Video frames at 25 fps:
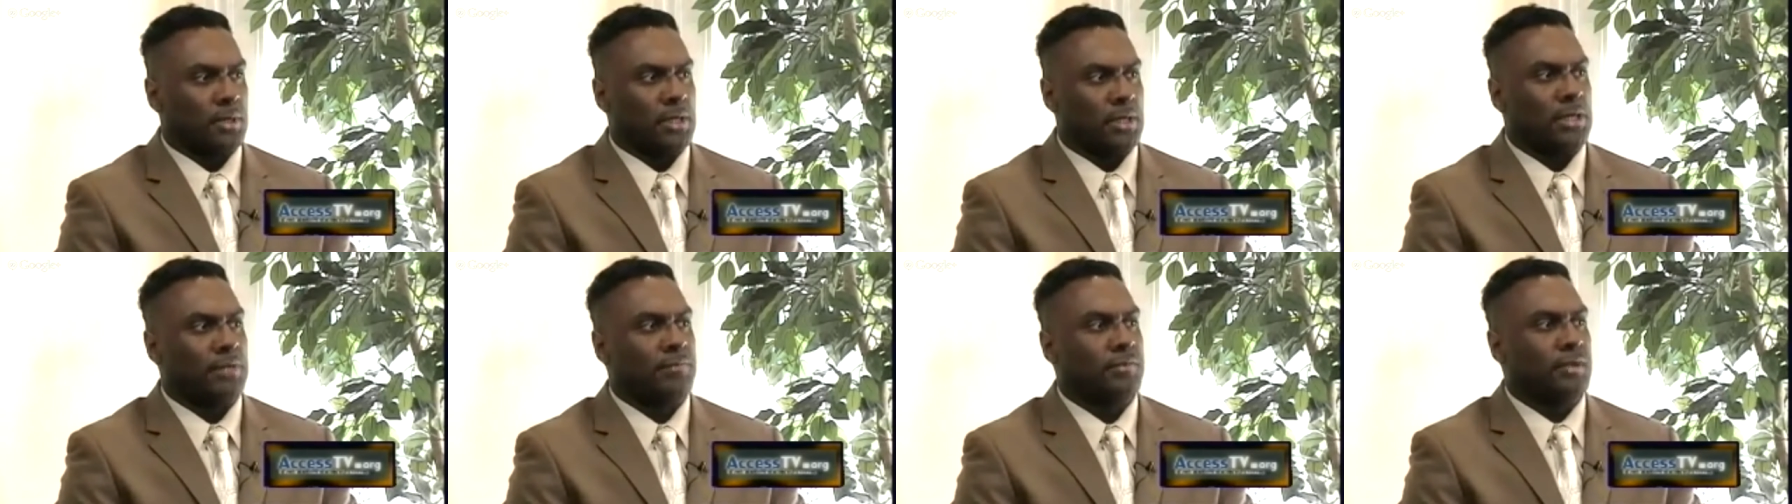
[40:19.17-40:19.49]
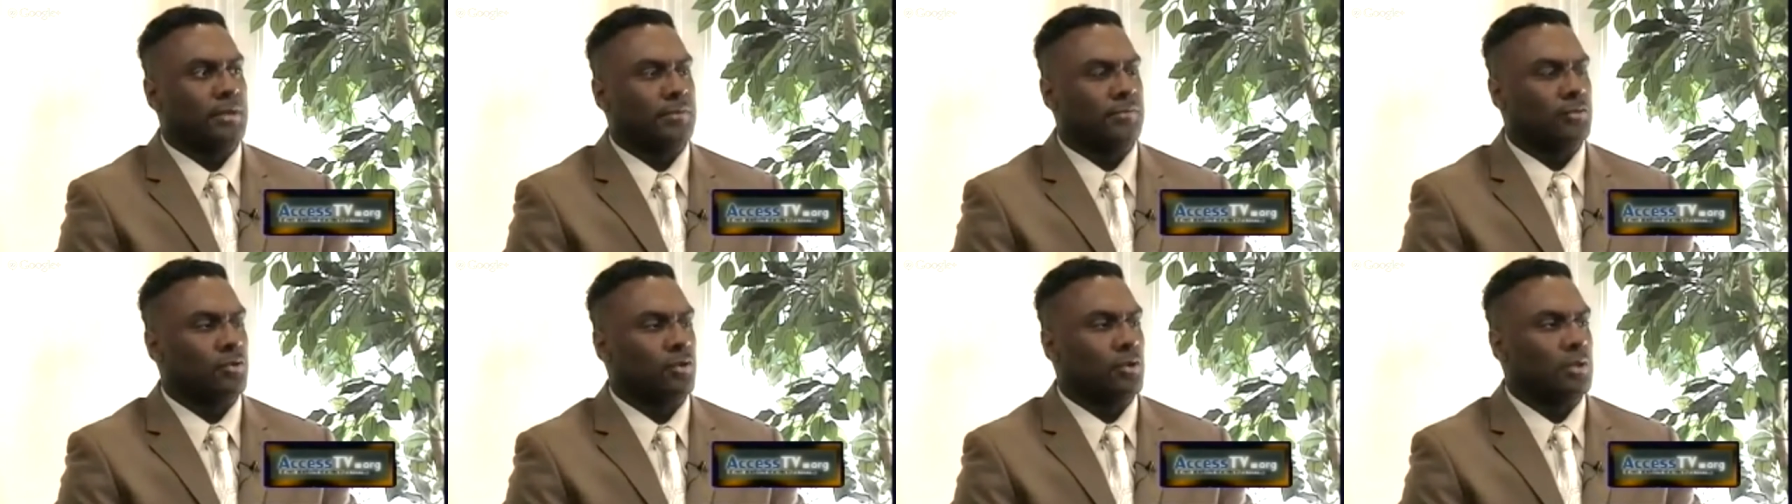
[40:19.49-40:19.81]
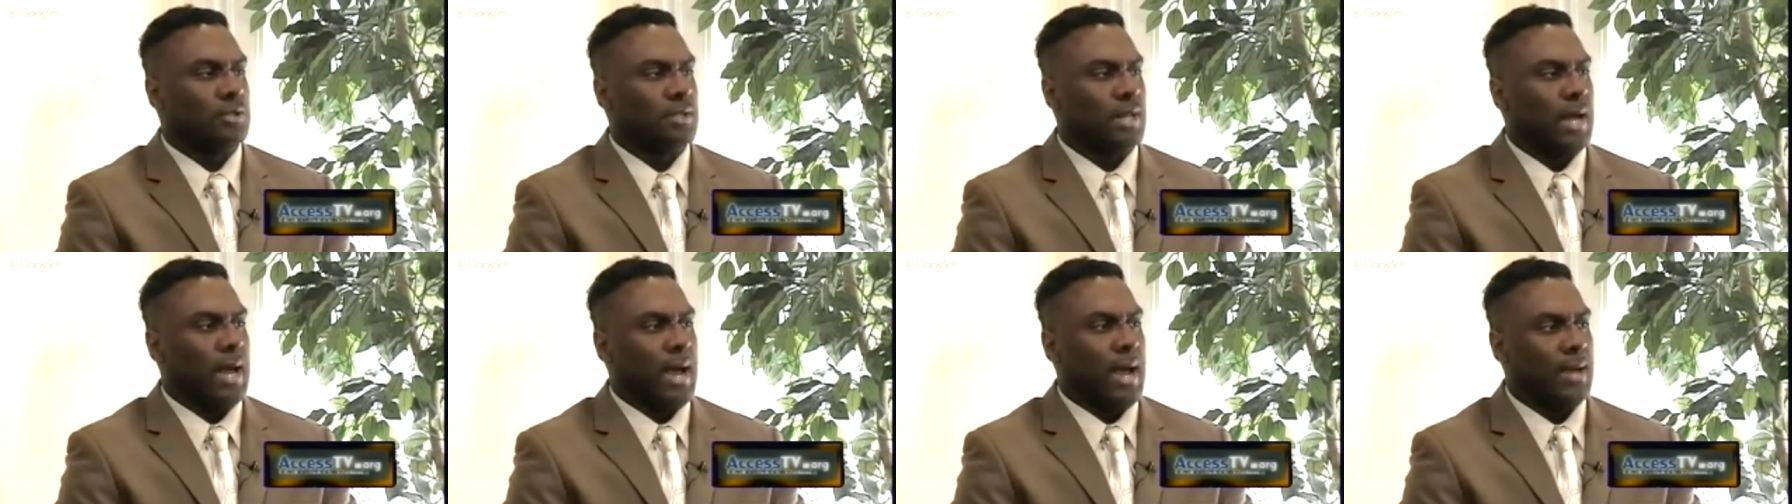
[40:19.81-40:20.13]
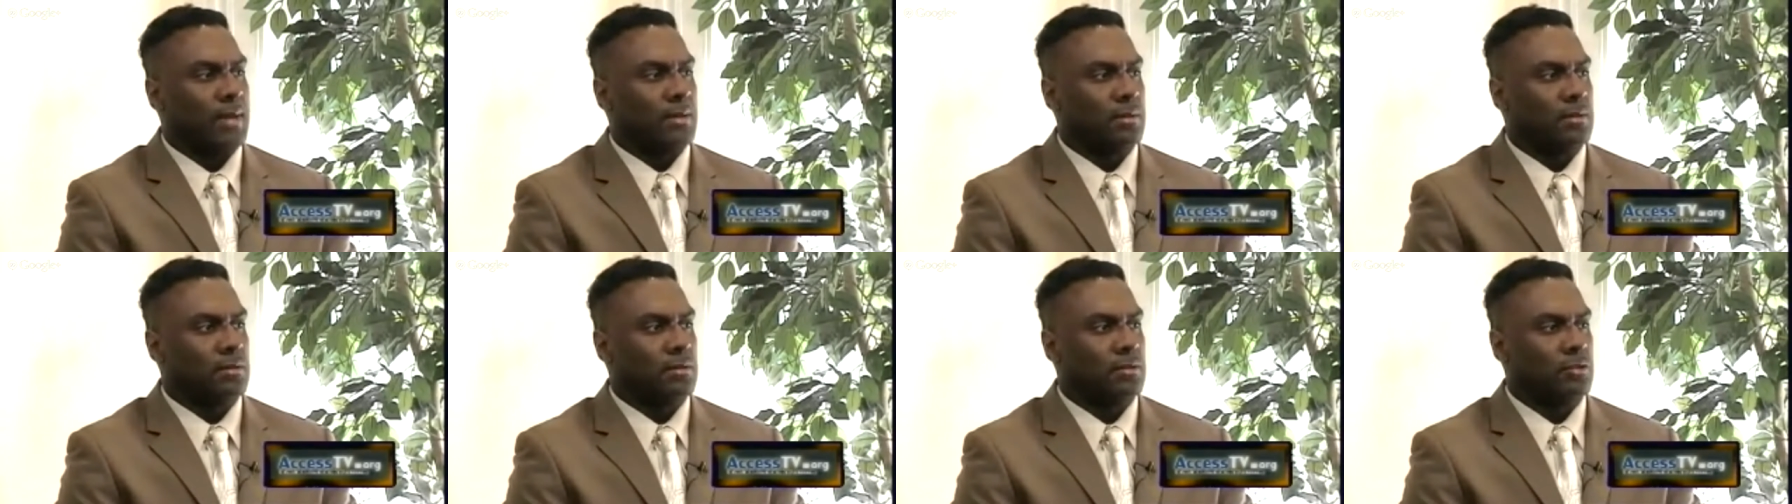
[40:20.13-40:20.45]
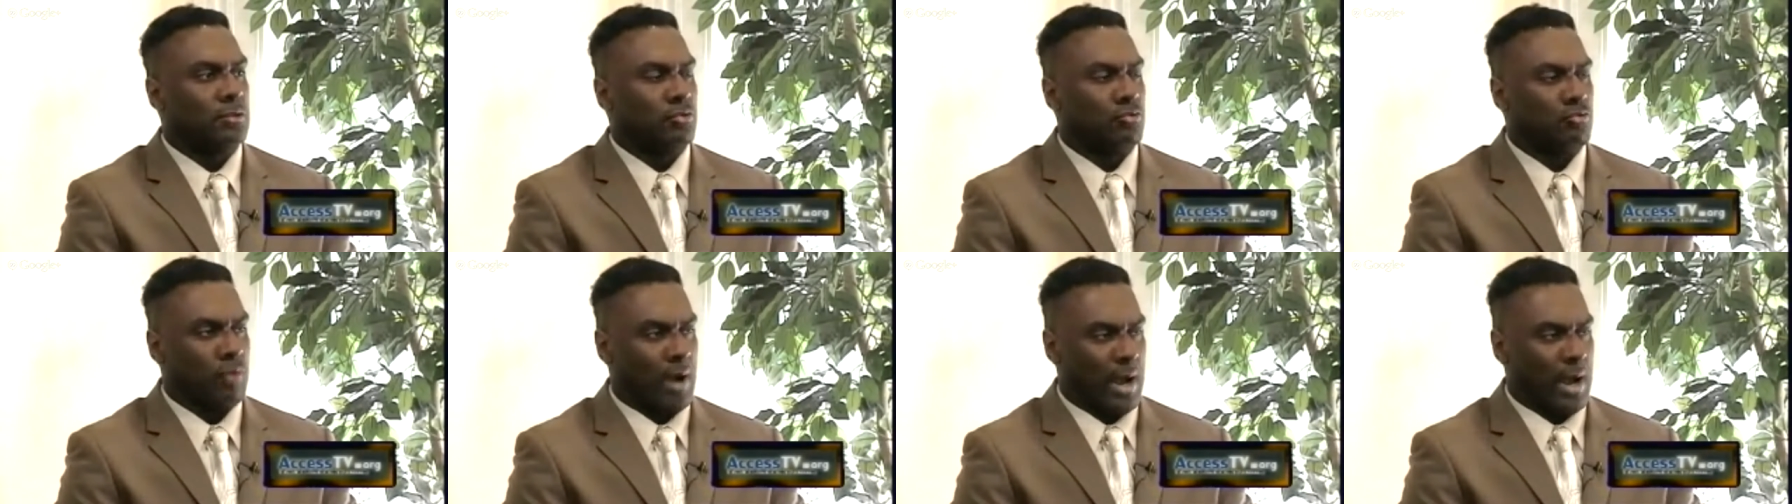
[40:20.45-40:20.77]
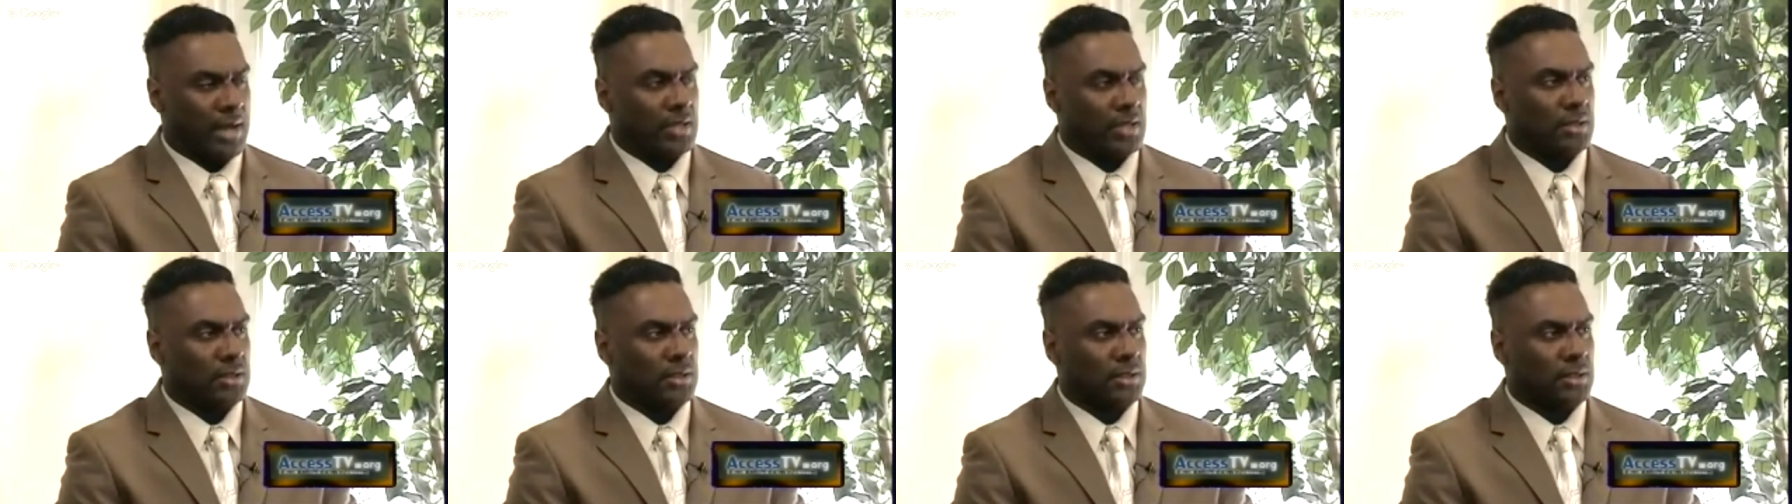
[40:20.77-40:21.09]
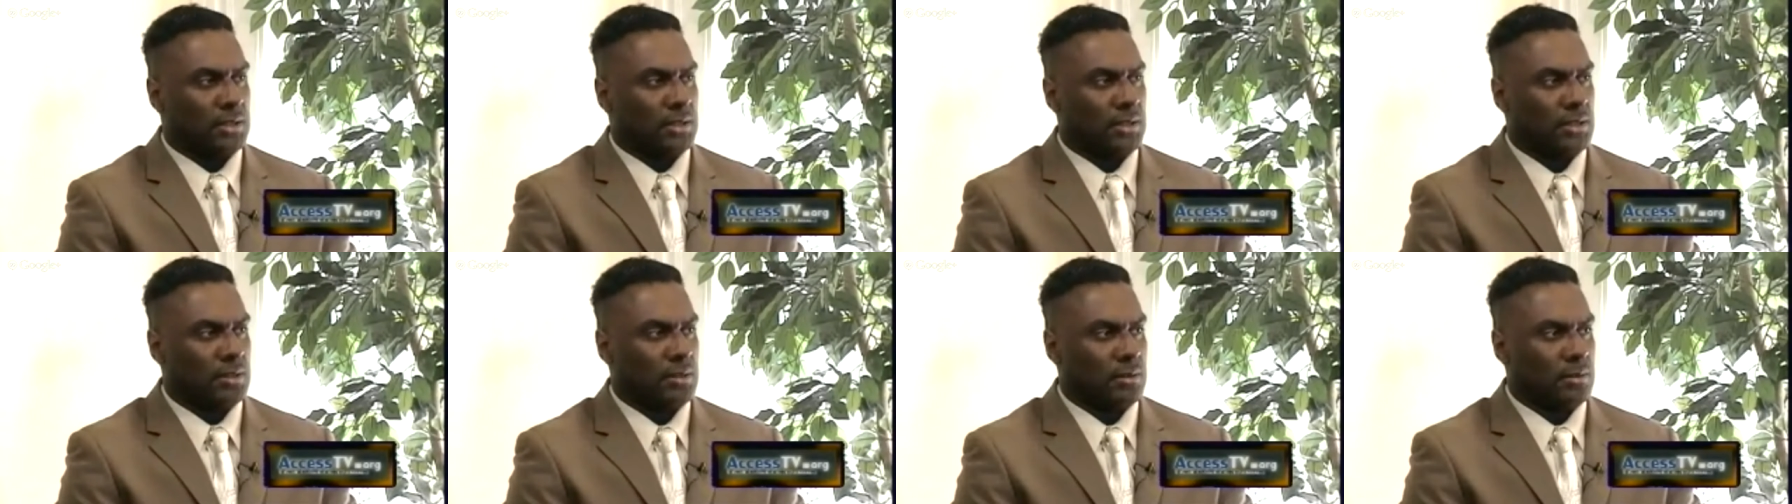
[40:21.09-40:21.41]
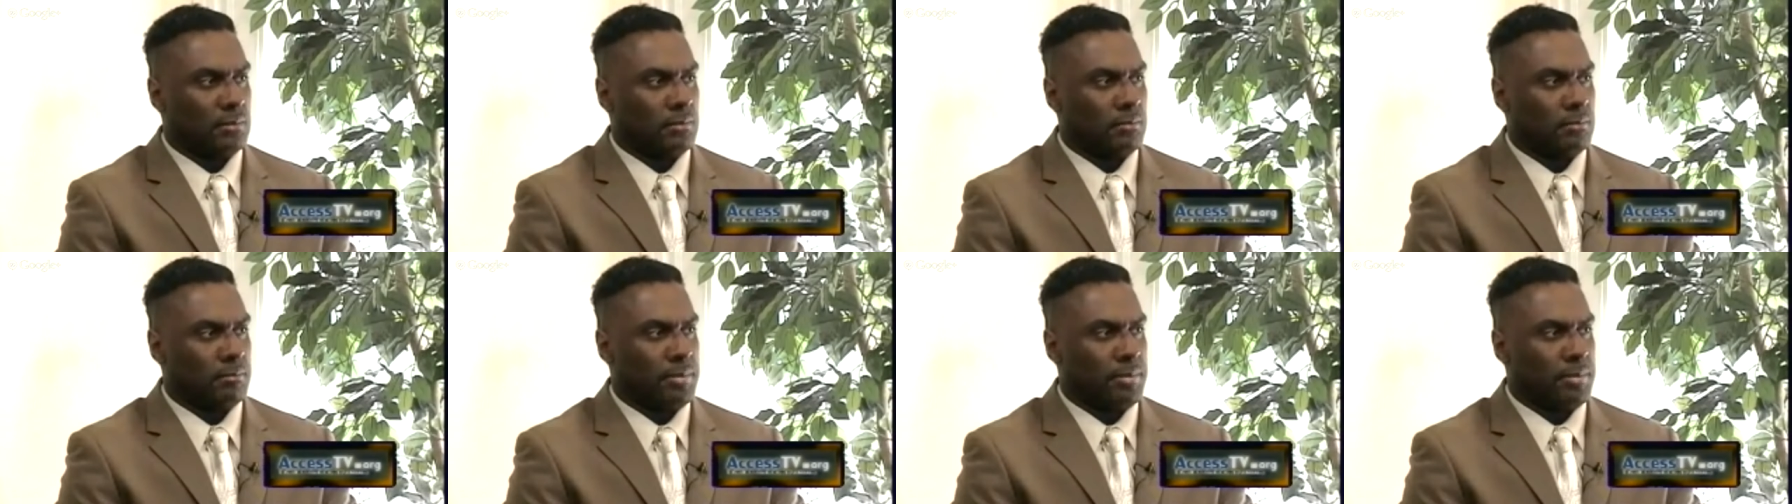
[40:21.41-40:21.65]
even if you're not directly